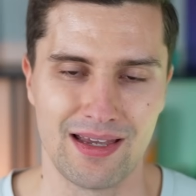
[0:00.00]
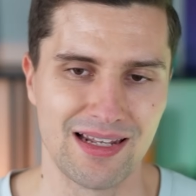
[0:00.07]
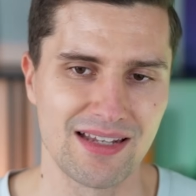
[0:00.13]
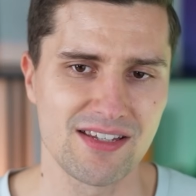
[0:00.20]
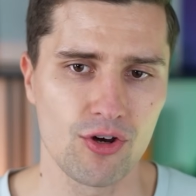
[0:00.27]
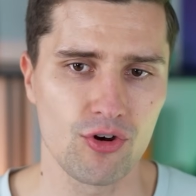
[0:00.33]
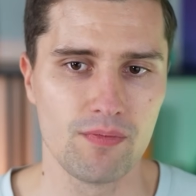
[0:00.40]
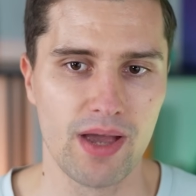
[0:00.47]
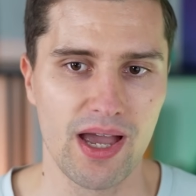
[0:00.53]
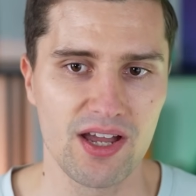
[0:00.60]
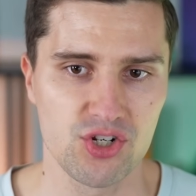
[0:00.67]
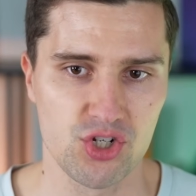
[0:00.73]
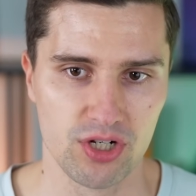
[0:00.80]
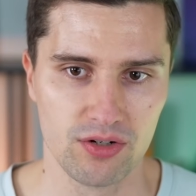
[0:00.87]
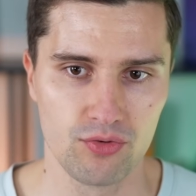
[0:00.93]
And let's now
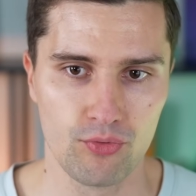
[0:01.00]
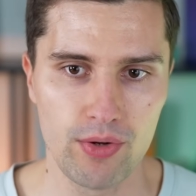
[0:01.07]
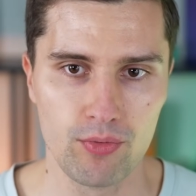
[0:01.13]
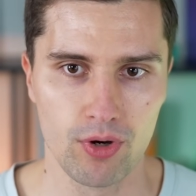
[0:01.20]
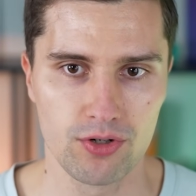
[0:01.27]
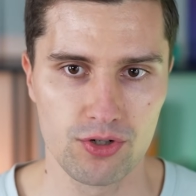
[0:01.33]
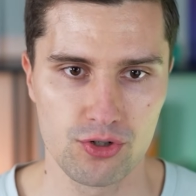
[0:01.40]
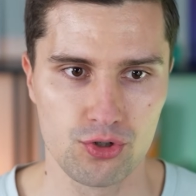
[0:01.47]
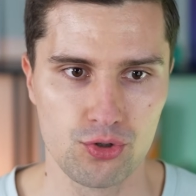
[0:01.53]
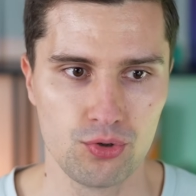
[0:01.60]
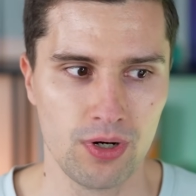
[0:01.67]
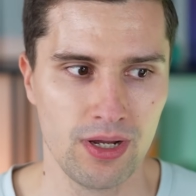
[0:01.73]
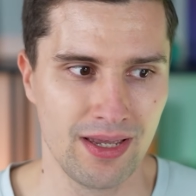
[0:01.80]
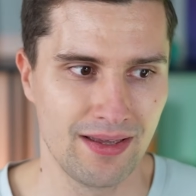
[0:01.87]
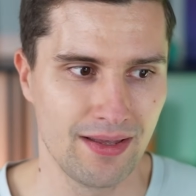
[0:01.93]
imagine we want
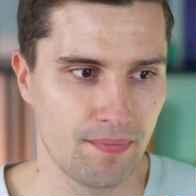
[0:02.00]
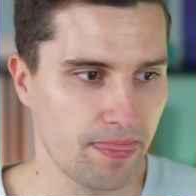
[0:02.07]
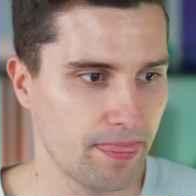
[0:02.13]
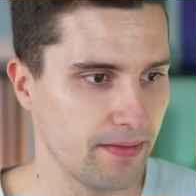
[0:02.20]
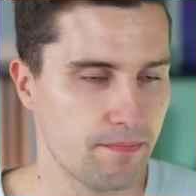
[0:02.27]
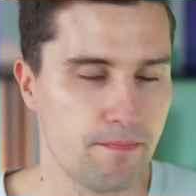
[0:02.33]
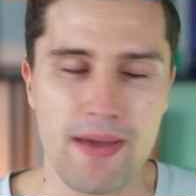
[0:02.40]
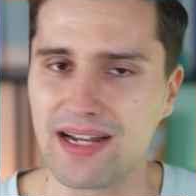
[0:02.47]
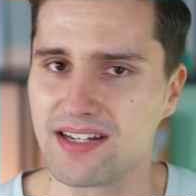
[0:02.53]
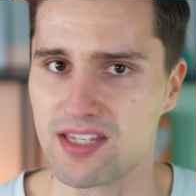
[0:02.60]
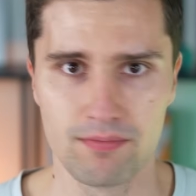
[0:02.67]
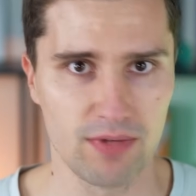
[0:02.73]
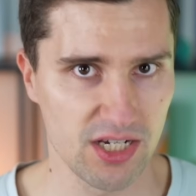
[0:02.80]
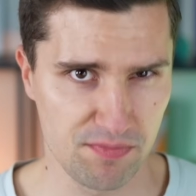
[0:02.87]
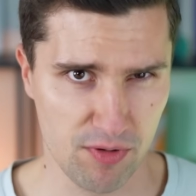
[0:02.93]
to
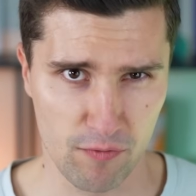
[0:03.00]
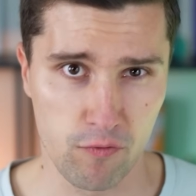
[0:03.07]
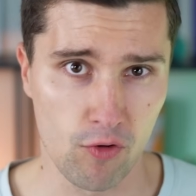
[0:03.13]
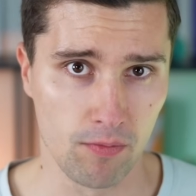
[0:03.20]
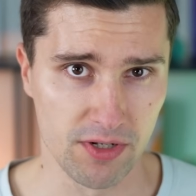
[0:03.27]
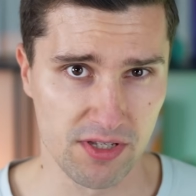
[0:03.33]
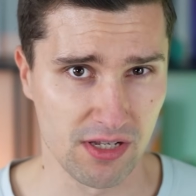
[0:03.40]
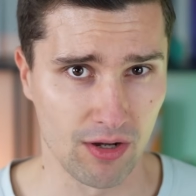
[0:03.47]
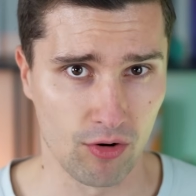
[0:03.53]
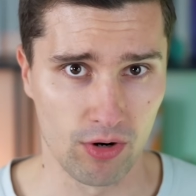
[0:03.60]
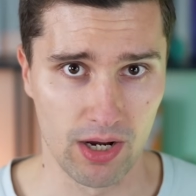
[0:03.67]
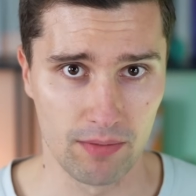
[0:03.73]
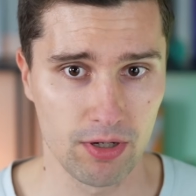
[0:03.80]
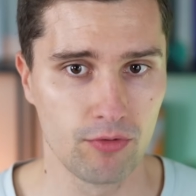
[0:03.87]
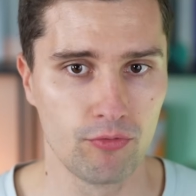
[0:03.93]
maximize performance in
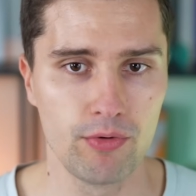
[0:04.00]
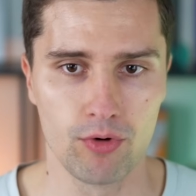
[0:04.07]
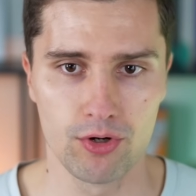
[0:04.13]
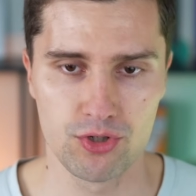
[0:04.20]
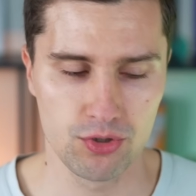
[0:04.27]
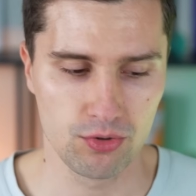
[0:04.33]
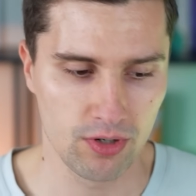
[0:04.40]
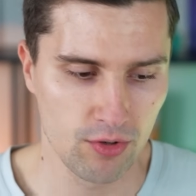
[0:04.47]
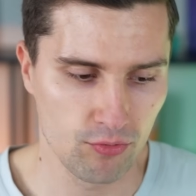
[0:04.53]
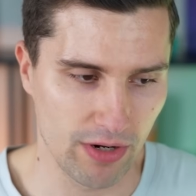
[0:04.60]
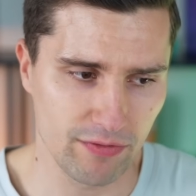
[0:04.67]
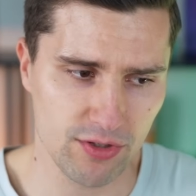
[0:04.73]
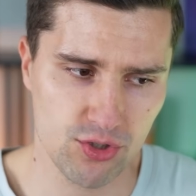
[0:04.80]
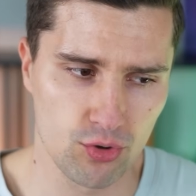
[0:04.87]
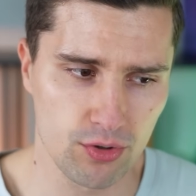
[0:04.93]
our app. We
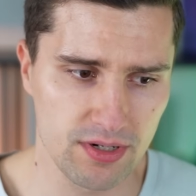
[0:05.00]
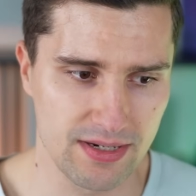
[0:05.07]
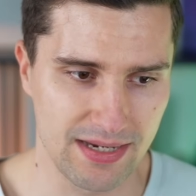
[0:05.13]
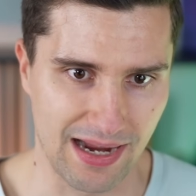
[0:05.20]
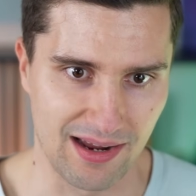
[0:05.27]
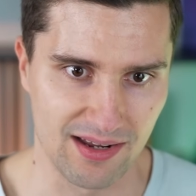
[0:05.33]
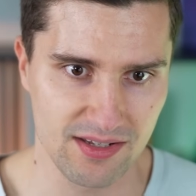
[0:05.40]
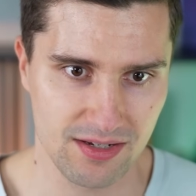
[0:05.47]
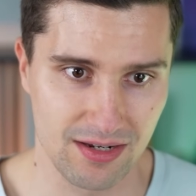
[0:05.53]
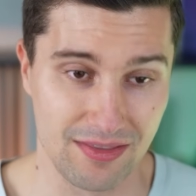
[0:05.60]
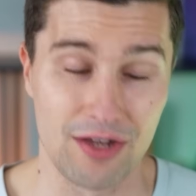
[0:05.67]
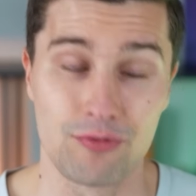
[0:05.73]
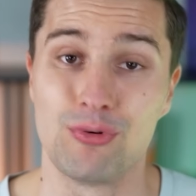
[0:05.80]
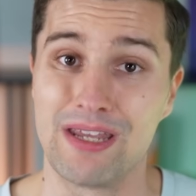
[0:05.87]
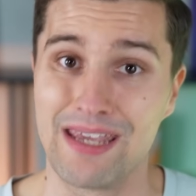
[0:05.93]
have a certain task
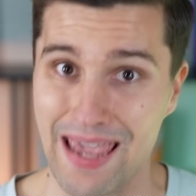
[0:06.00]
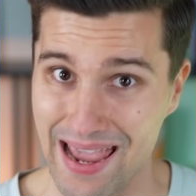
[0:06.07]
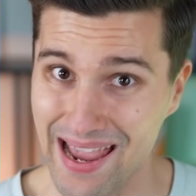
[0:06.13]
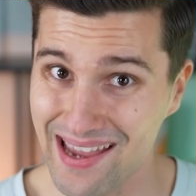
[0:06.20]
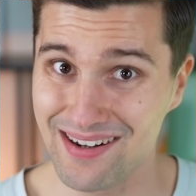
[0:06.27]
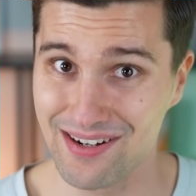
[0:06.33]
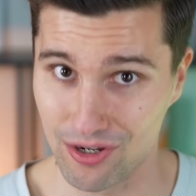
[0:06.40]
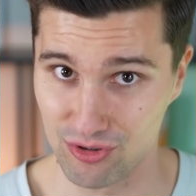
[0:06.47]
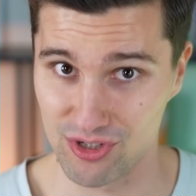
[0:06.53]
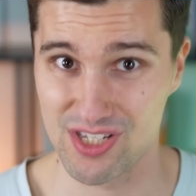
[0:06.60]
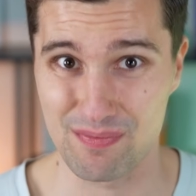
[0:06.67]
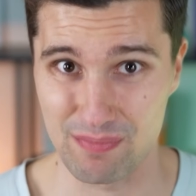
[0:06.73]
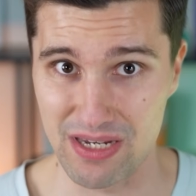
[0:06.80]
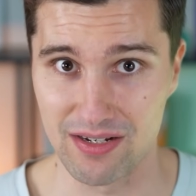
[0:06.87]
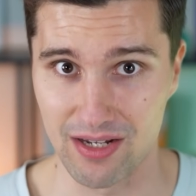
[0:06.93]
that we can now
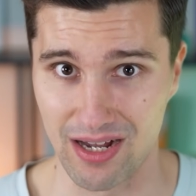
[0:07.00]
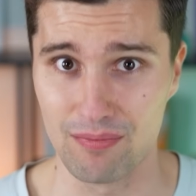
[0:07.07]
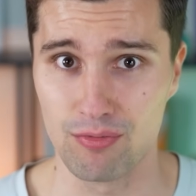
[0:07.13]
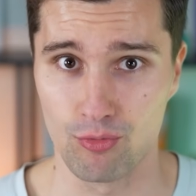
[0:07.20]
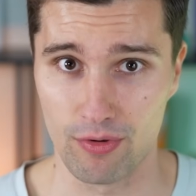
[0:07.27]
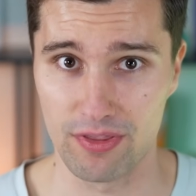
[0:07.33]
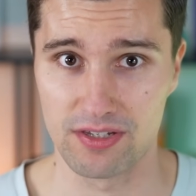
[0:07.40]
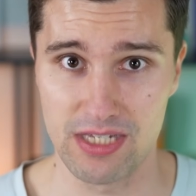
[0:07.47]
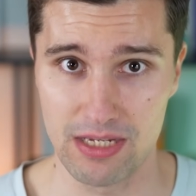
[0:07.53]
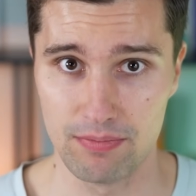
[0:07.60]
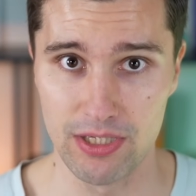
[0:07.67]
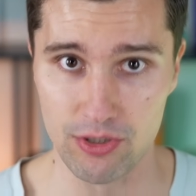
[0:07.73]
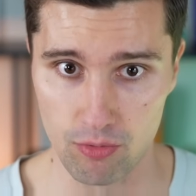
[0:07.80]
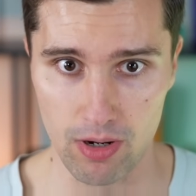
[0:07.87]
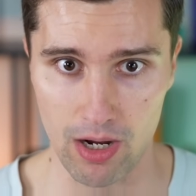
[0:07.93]
speed up with
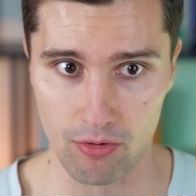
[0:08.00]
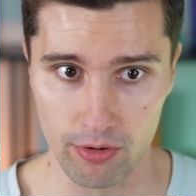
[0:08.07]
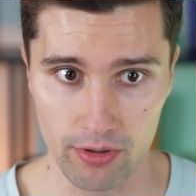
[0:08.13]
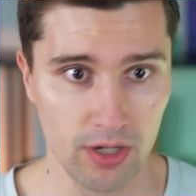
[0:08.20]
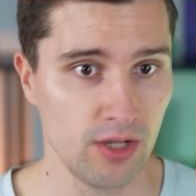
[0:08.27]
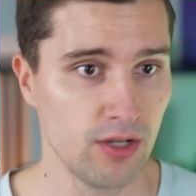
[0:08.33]
CPU power.